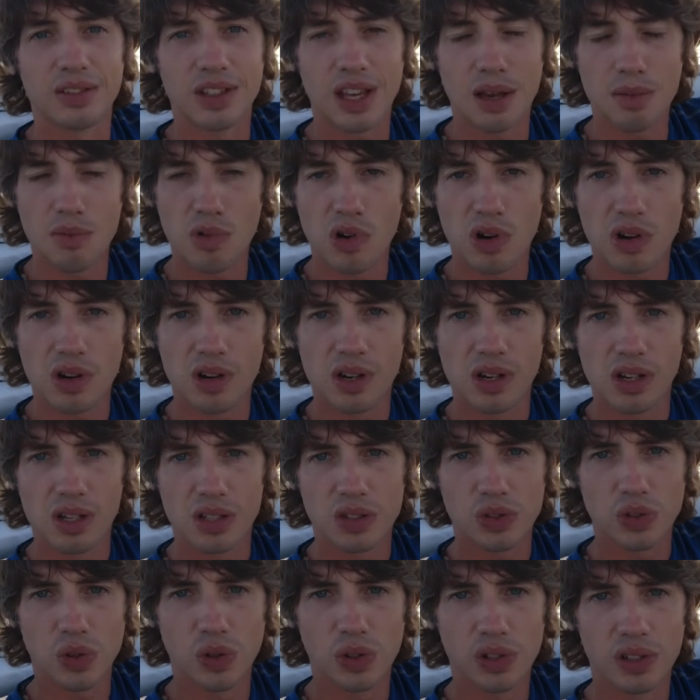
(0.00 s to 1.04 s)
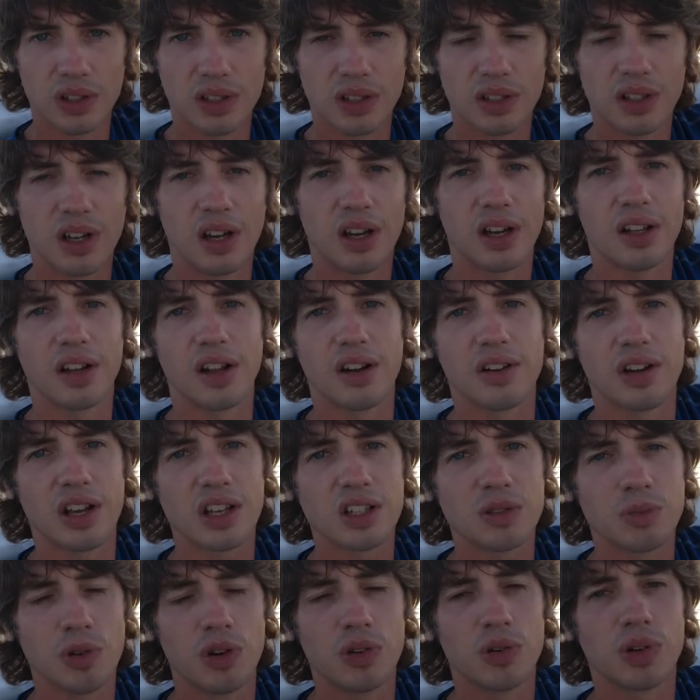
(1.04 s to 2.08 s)
get more solar on our
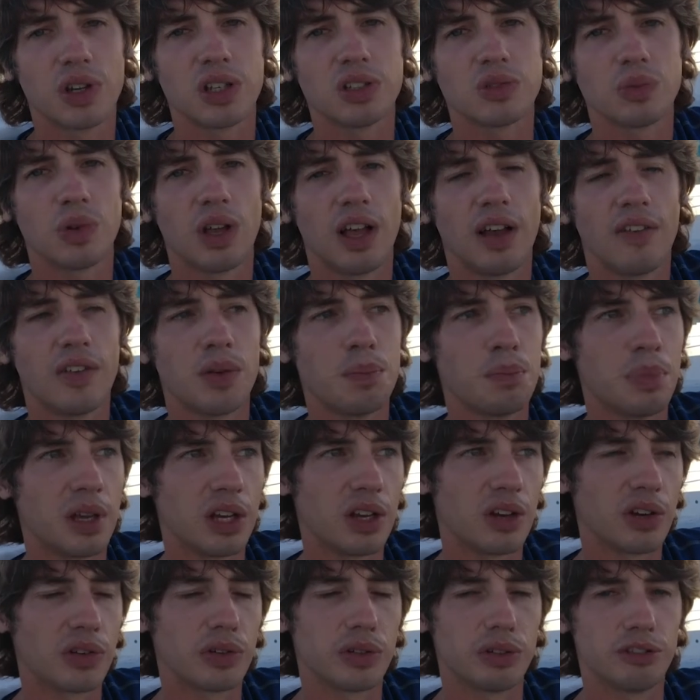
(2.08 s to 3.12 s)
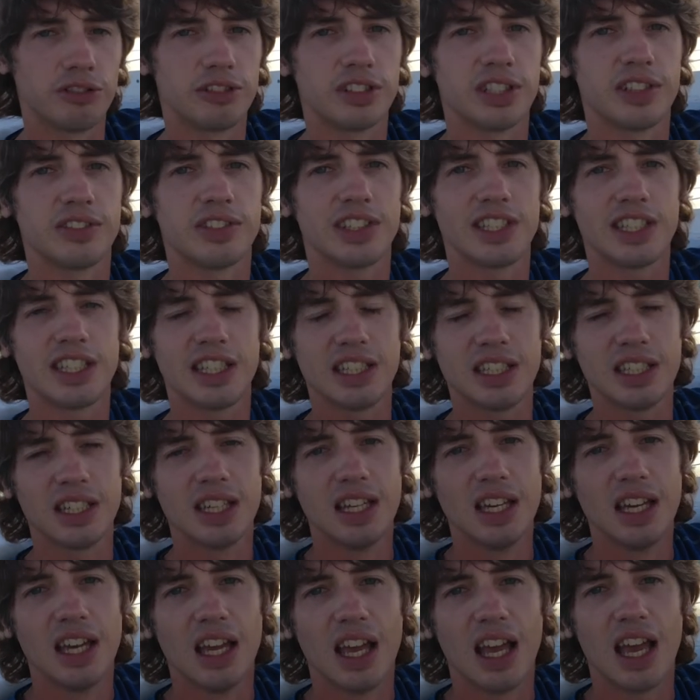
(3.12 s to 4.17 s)
next boat, because we'll have a bigger roof and everything,
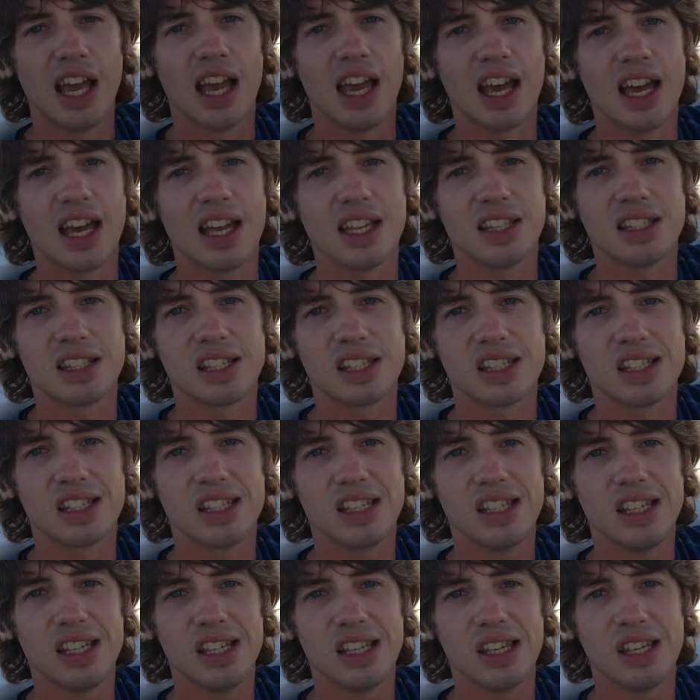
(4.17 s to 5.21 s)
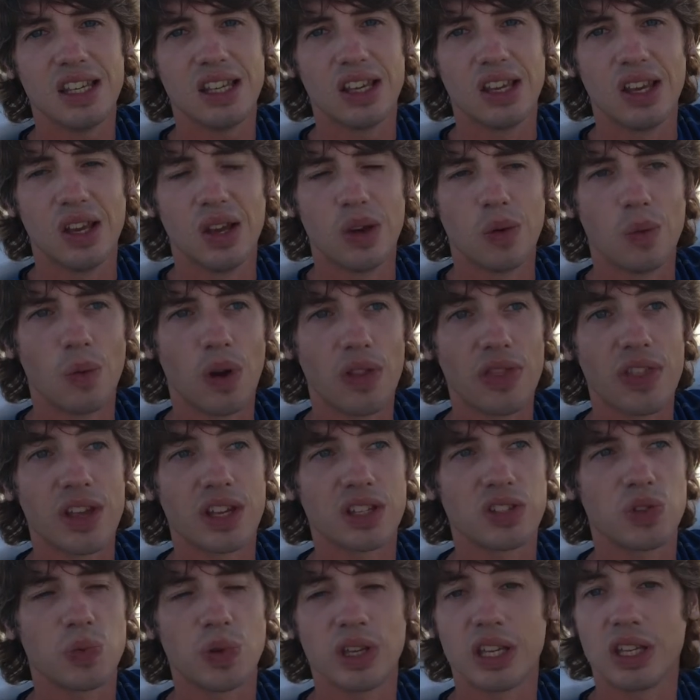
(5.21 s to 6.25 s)
and to see what
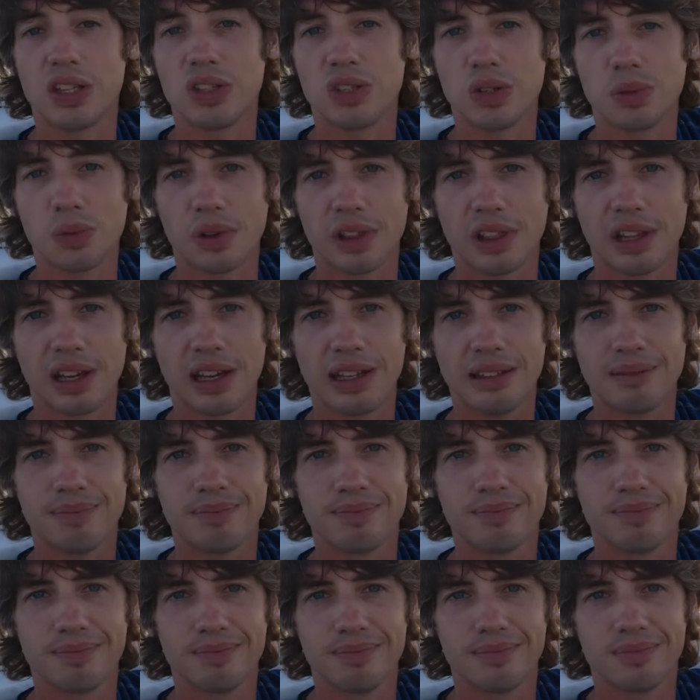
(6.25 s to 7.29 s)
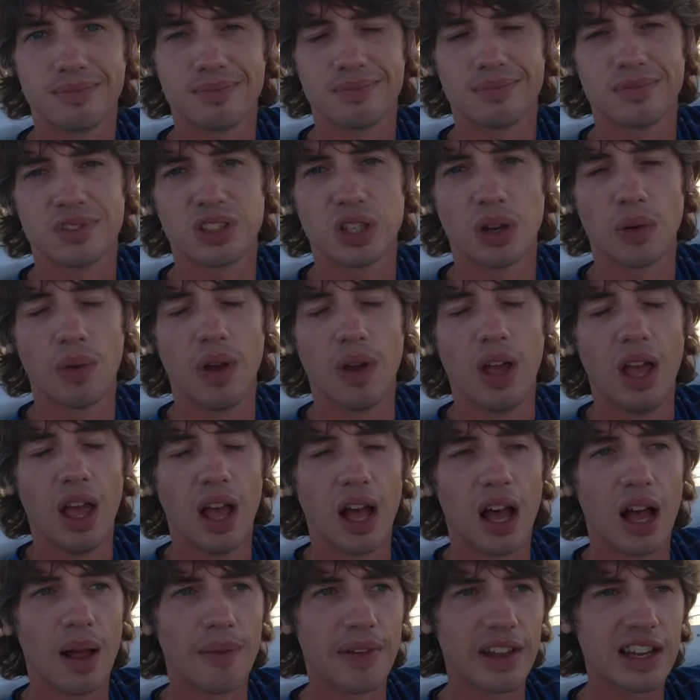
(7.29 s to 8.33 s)
things we can do with that. So
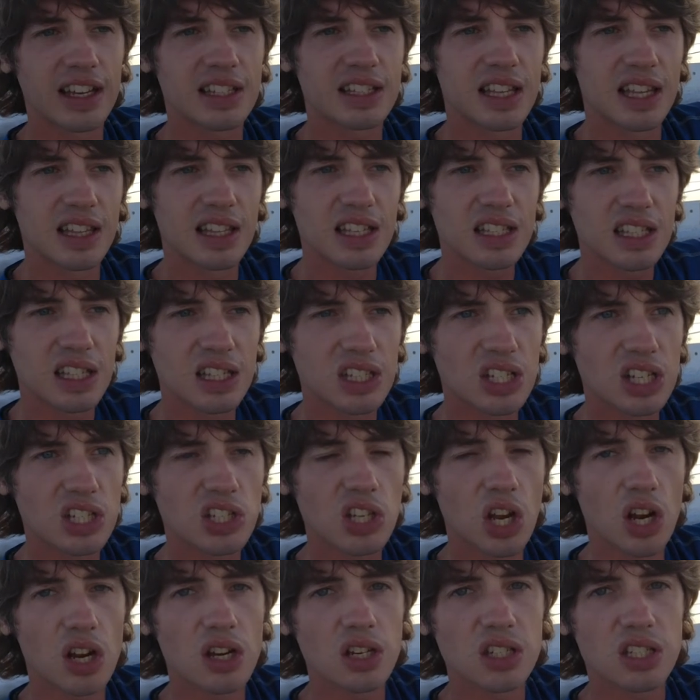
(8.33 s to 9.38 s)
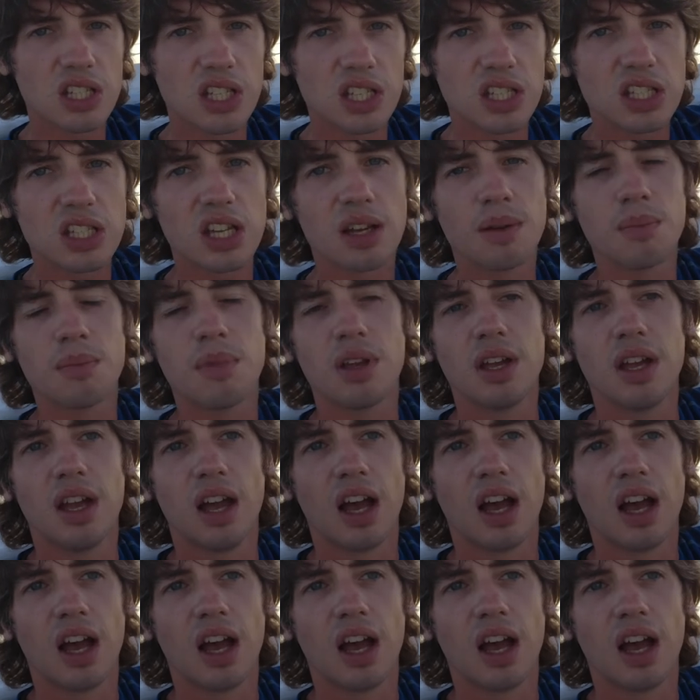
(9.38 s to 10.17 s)
like I said, this is just our system.